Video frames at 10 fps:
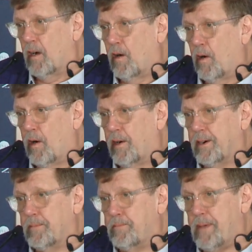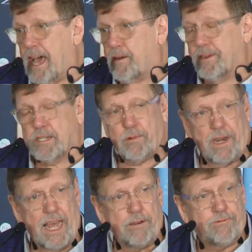or mattering to a
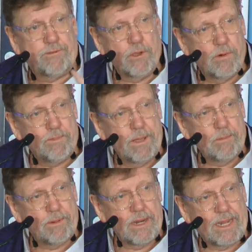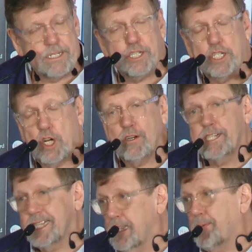lot fewer people and
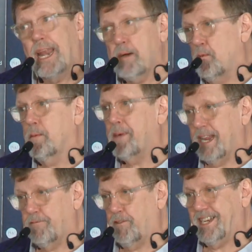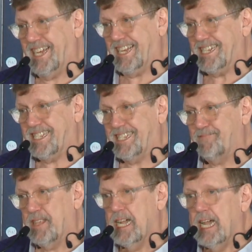charging them a lot more money for
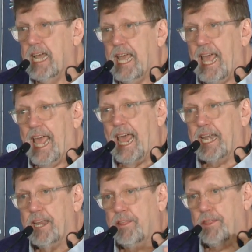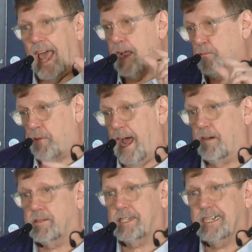tickets. And that
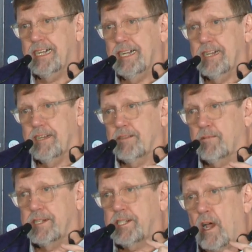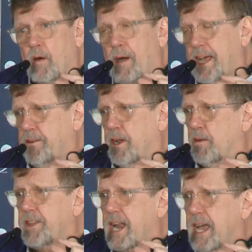route, which, I don't know,
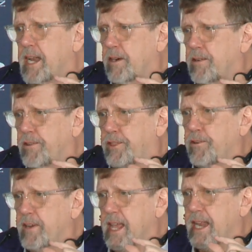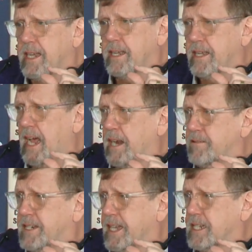the
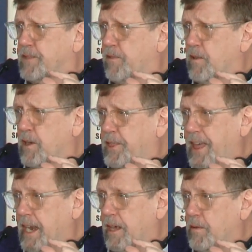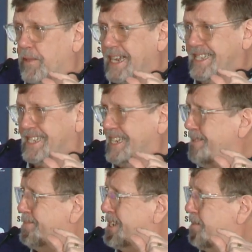$938 tickets for Othello, that
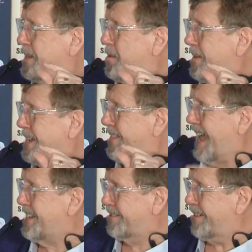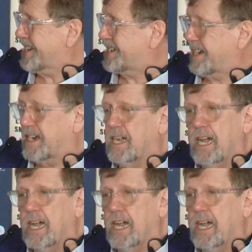seems to be going in that direction.